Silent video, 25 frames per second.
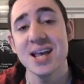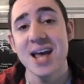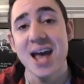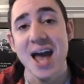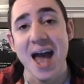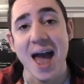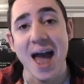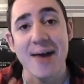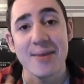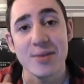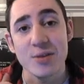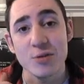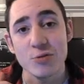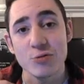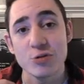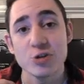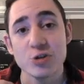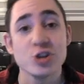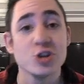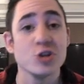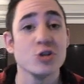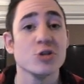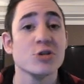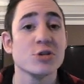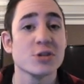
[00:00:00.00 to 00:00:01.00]
and the
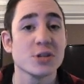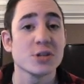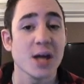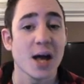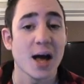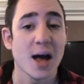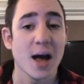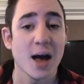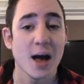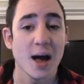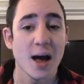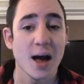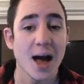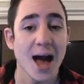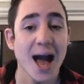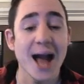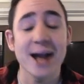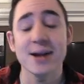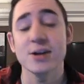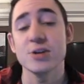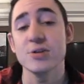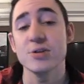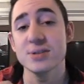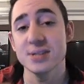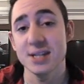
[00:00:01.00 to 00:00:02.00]
reduced
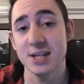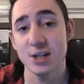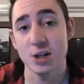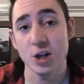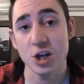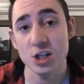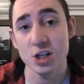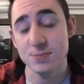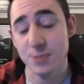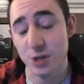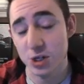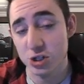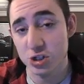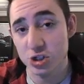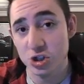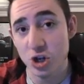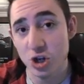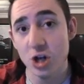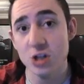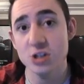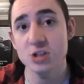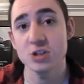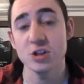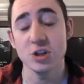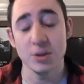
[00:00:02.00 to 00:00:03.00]
accuracy loss per shot
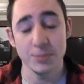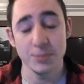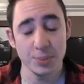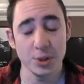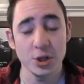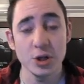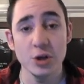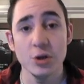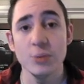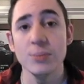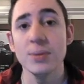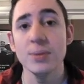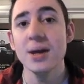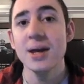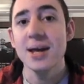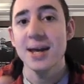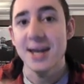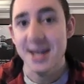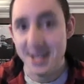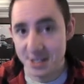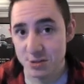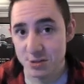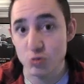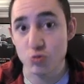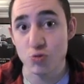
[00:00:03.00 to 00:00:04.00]
to the bloom
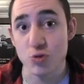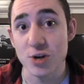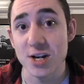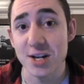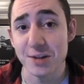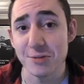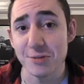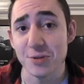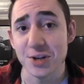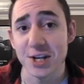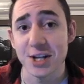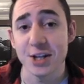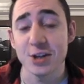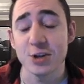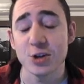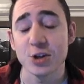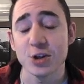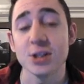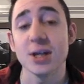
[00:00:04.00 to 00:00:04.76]
is really, really good.